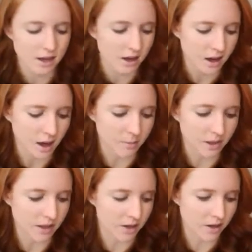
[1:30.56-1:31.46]

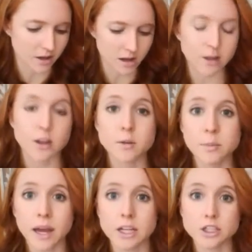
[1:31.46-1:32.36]
and then on another
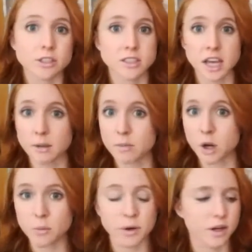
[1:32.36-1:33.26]
page, same
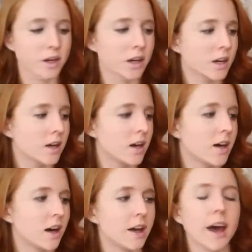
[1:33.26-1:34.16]
notebook,
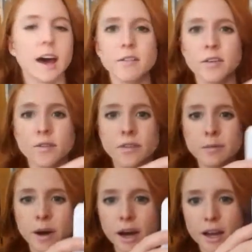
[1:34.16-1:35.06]
I have for
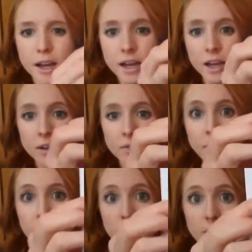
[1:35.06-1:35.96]
my
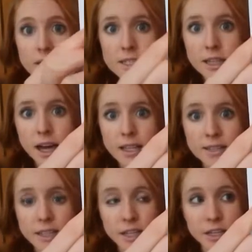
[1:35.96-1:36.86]
environments class
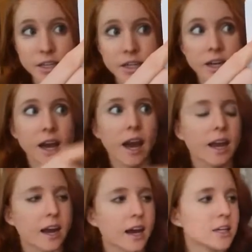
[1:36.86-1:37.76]
here,
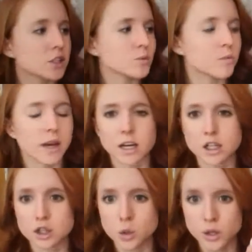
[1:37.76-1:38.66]
and I just make a
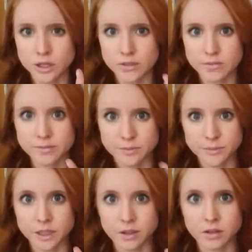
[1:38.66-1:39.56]
short
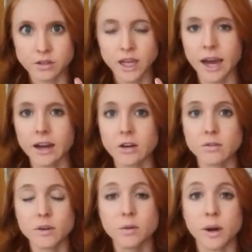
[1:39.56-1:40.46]
little title
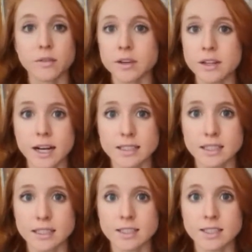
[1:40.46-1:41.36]
for whatever class it
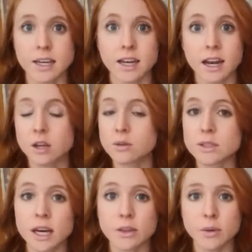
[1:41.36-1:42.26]
is, and I use
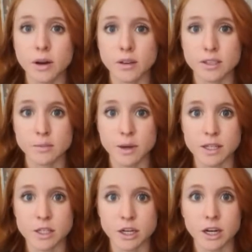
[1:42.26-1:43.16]
that throughout the
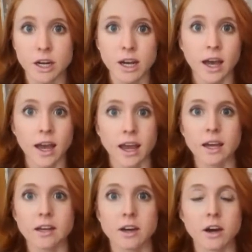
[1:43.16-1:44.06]
semester.
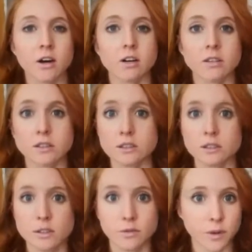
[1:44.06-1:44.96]
And I'll
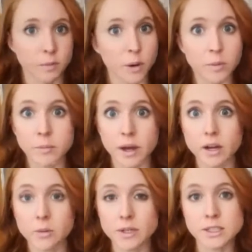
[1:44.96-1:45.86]
flip open my
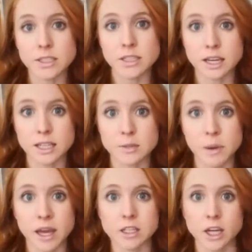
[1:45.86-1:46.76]
notebook to the next
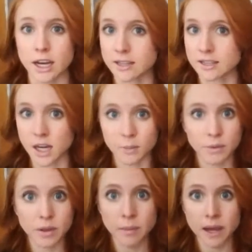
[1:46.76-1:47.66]
page. At the top of
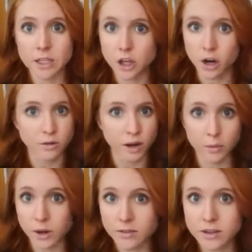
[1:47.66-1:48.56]
the page, I'll write
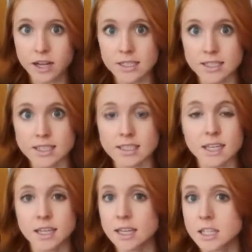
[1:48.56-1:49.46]
whatever class it is,
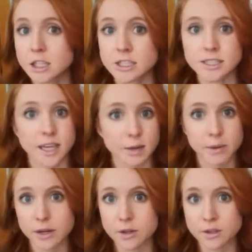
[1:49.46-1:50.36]
and then I just take
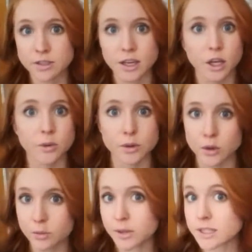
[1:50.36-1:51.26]
my notes like you would
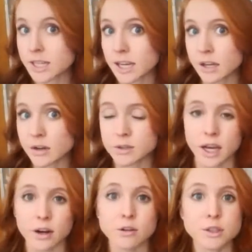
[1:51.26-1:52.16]
normally take notes.
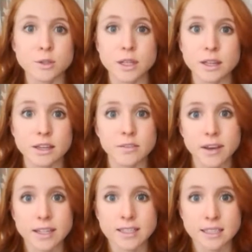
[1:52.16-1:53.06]
I don't do anything
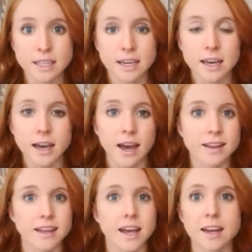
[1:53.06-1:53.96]
fancy.
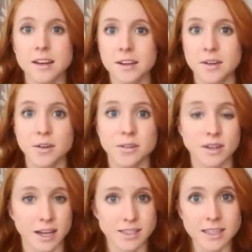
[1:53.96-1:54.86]
And then
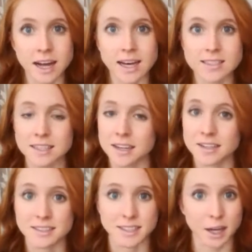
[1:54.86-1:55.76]
next class,
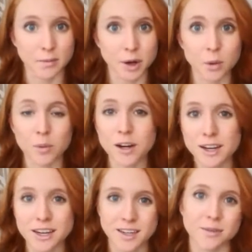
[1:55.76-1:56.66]
same
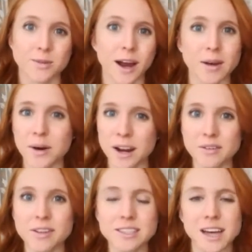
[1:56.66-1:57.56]
notebook, write
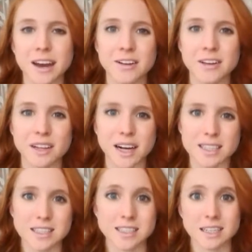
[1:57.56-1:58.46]
whatever the title of the class
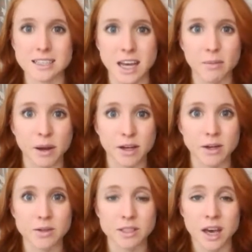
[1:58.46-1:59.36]
is, and take my notes.